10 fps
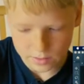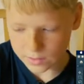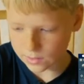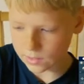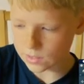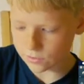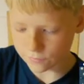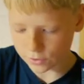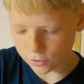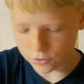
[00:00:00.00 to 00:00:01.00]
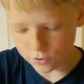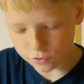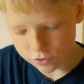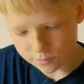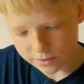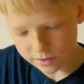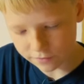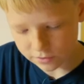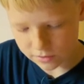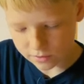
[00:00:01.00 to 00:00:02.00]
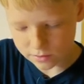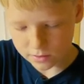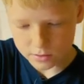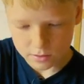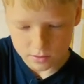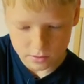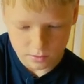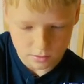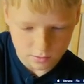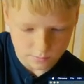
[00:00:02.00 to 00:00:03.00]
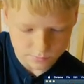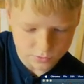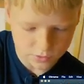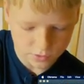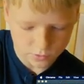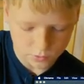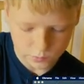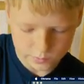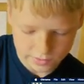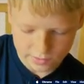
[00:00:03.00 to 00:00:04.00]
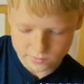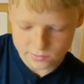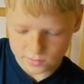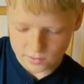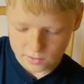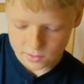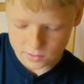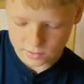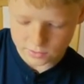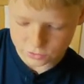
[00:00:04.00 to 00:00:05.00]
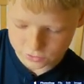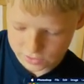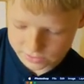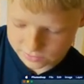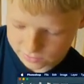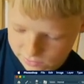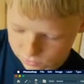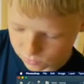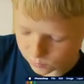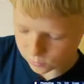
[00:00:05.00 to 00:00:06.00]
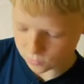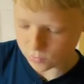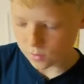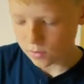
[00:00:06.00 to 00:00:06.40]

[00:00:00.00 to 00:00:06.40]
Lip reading: and you've got your YouTube and everything. So yes, it just acts like a normal